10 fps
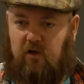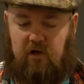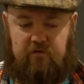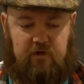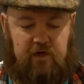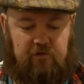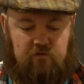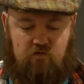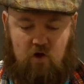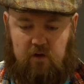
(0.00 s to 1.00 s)
Denise
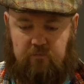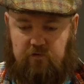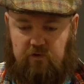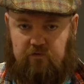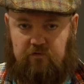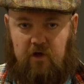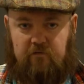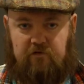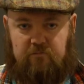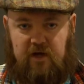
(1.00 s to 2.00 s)
Grimes, who's the
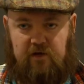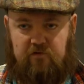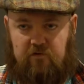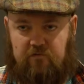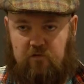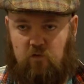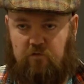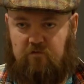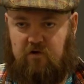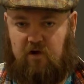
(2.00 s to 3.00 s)
service manager of the
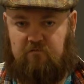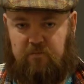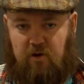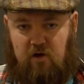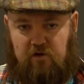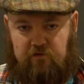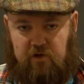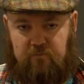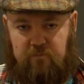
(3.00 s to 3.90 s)
Norfolk Recovery Partnership,